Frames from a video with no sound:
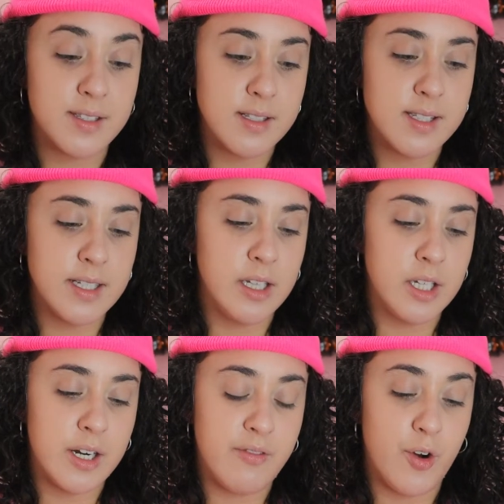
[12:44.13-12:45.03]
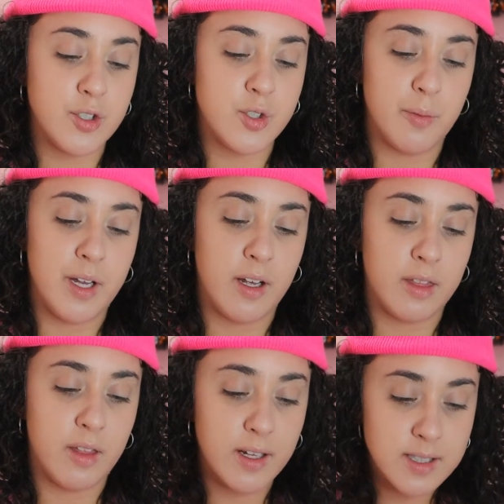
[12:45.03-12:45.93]
This concealer I've heard so many
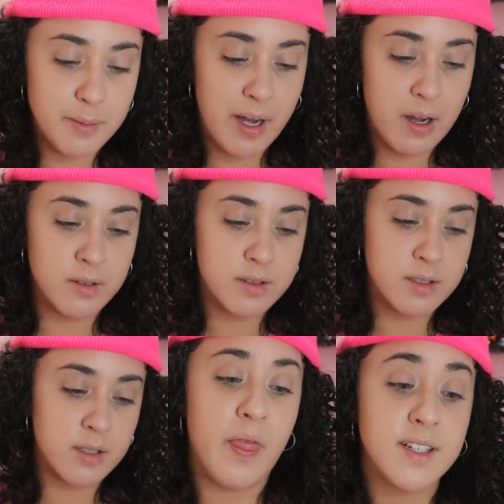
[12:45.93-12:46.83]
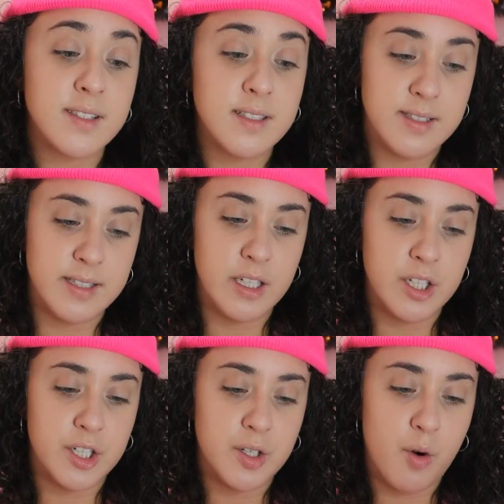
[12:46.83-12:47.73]
good things about. And this
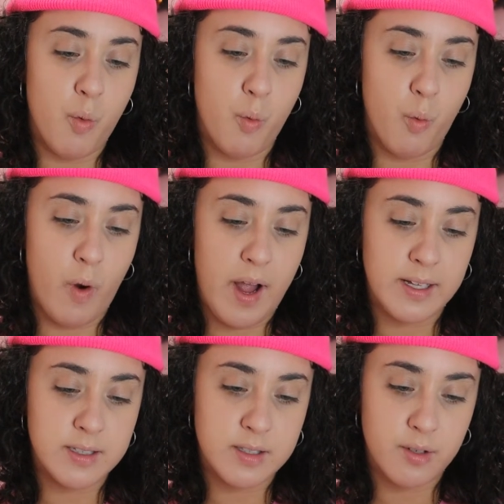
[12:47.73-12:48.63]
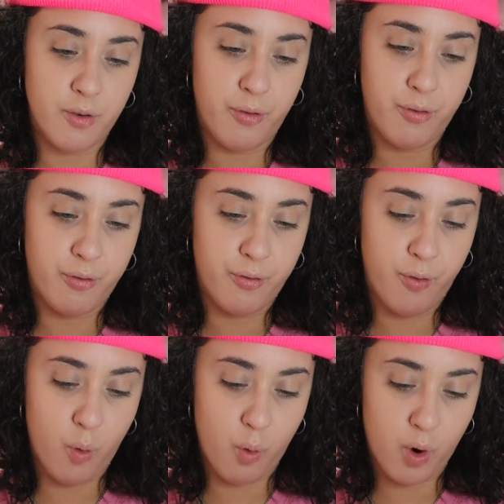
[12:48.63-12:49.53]
concealer went
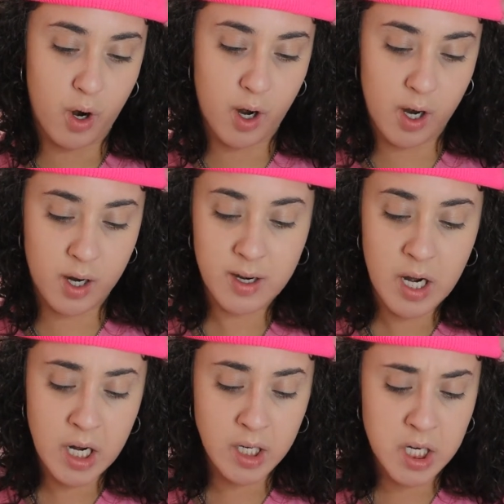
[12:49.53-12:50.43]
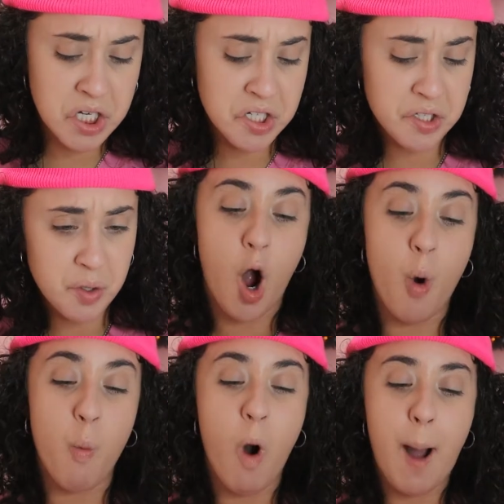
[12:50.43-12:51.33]
for a
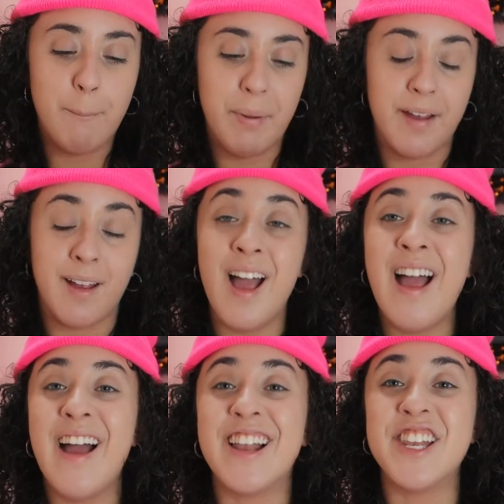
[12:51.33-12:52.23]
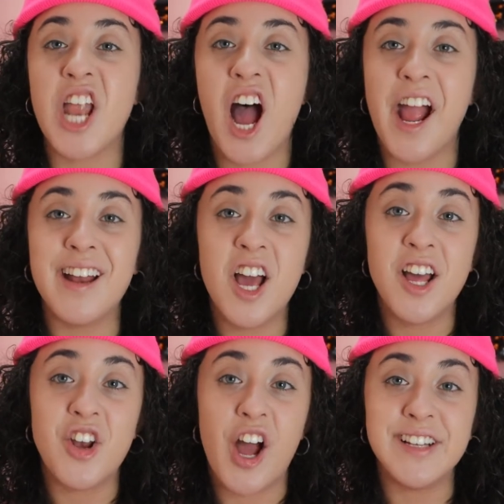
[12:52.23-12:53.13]
whopping
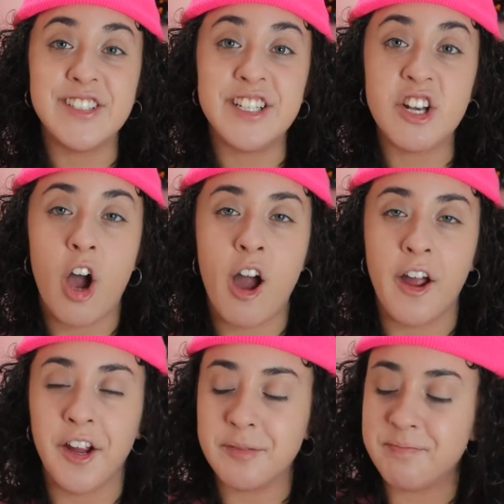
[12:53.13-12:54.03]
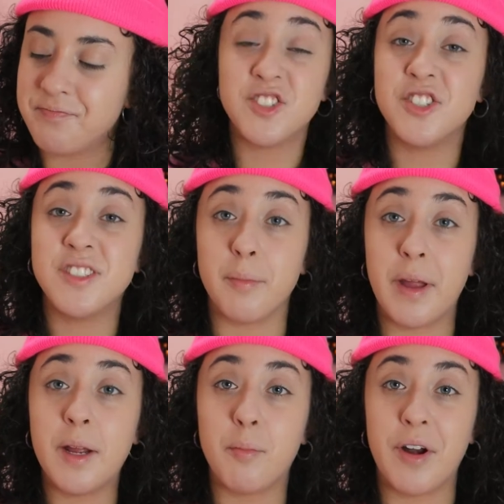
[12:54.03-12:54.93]
$9.99. She's a
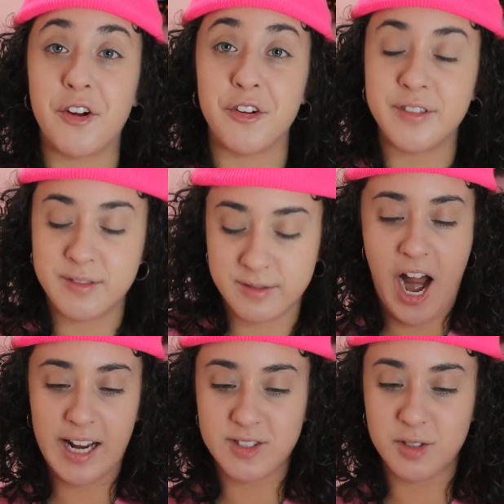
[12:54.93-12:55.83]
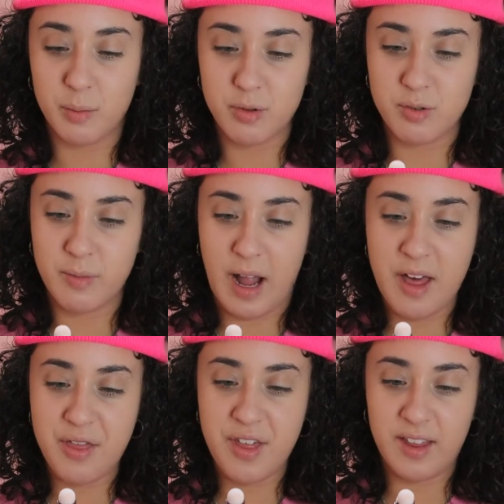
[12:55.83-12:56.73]
bank breaker. Alright, so boom.
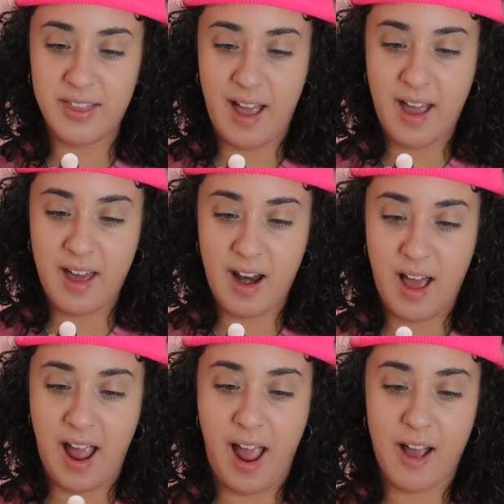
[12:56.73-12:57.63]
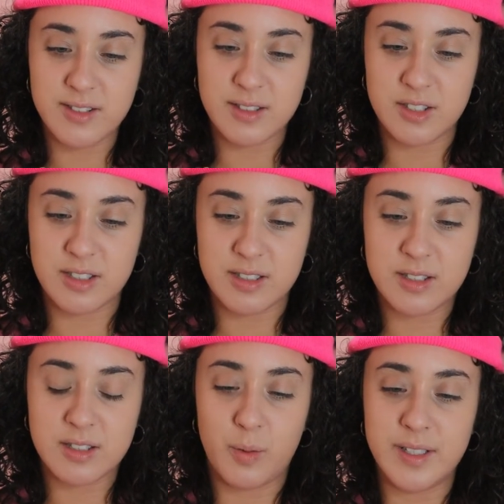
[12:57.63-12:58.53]
I think that I have to
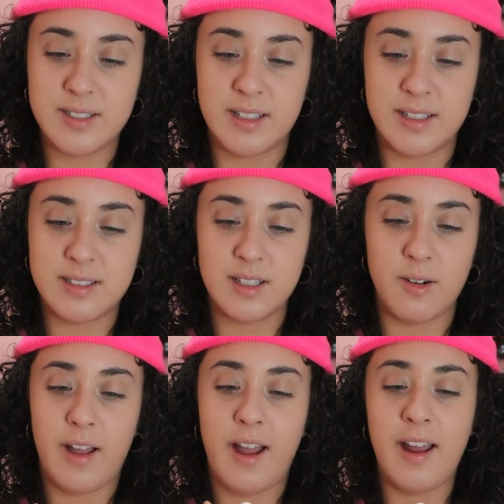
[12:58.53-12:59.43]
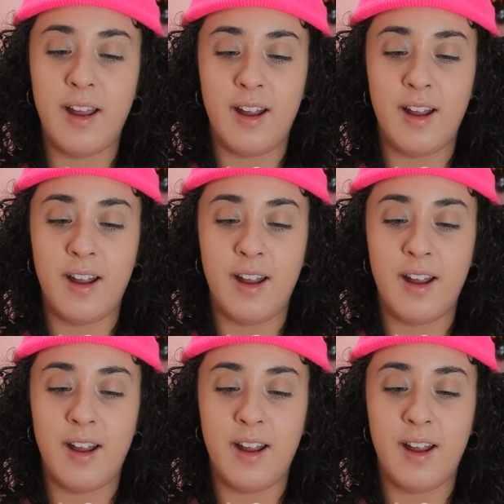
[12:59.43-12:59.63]
just twist this, okay?